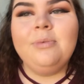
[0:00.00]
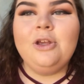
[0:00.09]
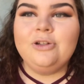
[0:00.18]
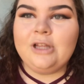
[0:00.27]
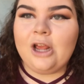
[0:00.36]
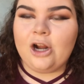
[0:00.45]
I'm
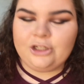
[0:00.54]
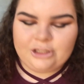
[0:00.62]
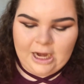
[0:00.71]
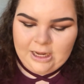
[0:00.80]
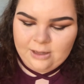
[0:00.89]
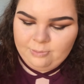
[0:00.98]
using our
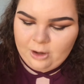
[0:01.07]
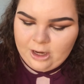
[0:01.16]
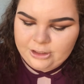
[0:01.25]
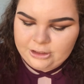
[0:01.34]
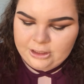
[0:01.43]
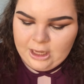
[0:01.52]
shading
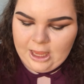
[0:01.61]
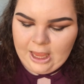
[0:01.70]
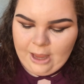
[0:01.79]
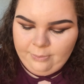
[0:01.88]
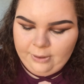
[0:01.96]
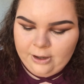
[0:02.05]
brush,
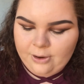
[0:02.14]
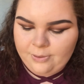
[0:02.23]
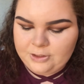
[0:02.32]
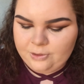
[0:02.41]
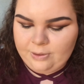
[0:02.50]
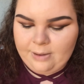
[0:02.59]
and we are going
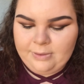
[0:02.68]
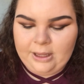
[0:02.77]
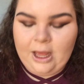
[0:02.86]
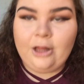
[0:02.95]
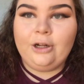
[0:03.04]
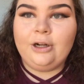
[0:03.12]
to grab the
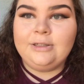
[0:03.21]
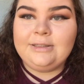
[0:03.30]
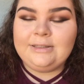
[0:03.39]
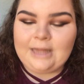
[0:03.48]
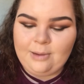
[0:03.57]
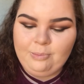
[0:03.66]
color
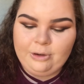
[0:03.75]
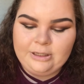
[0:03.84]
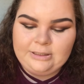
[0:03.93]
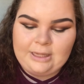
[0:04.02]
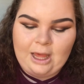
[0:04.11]
Cyprus